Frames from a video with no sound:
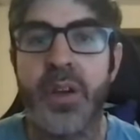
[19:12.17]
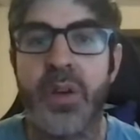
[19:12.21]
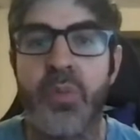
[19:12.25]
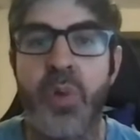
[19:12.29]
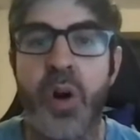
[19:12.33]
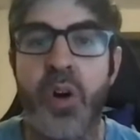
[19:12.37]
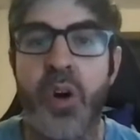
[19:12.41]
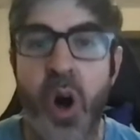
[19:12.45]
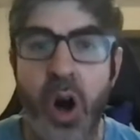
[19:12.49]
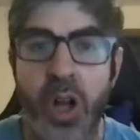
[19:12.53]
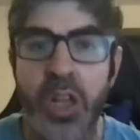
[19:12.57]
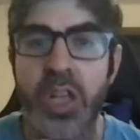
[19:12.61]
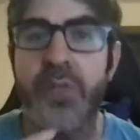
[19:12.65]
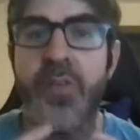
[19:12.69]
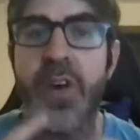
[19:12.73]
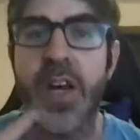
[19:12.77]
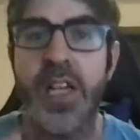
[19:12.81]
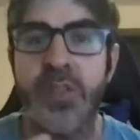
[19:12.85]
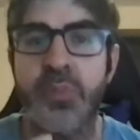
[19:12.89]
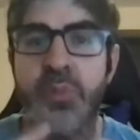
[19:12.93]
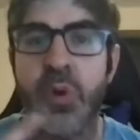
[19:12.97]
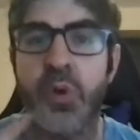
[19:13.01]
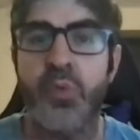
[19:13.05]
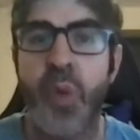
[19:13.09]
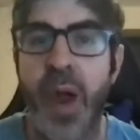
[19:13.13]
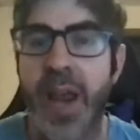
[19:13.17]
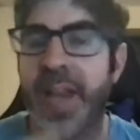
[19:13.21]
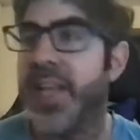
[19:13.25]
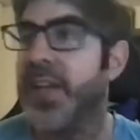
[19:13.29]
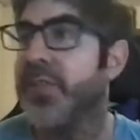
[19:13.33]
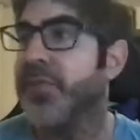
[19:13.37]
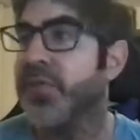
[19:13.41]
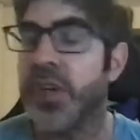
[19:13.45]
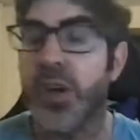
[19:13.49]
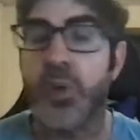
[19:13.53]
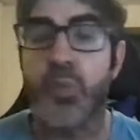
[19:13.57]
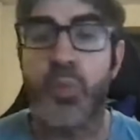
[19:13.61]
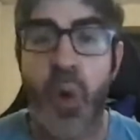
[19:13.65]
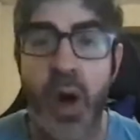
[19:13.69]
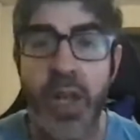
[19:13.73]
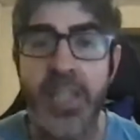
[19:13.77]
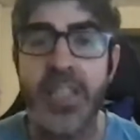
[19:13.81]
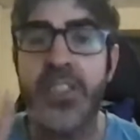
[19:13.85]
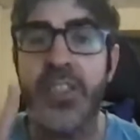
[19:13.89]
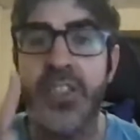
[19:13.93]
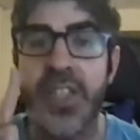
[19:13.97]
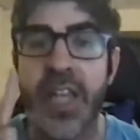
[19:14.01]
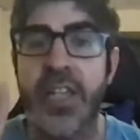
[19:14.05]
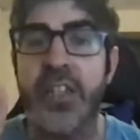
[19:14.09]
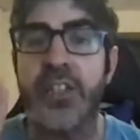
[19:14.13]
while all of us were waiting for
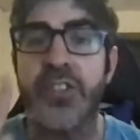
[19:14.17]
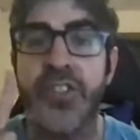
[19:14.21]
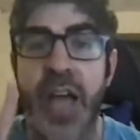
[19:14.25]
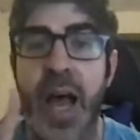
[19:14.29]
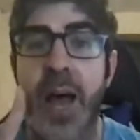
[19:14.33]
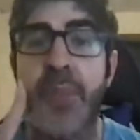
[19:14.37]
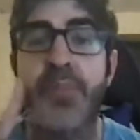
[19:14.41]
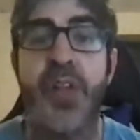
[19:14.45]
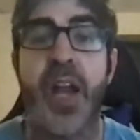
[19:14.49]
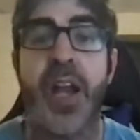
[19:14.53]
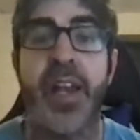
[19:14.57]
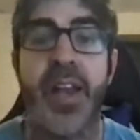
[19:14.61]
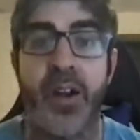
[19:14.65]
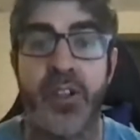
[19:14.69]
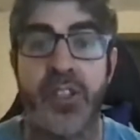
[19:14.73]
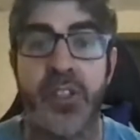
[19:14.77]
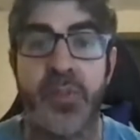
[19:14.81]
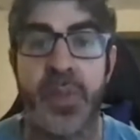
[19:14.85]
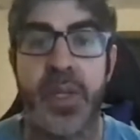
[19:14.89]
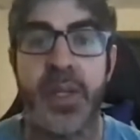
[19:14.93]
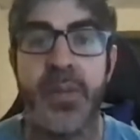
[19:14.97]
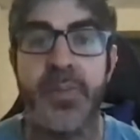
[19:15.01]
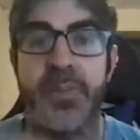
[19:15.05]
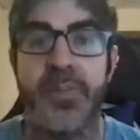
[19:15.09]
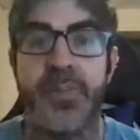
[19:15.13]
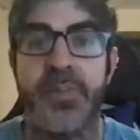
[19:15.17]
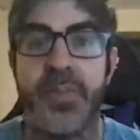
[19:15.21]
one single TopShot announcement.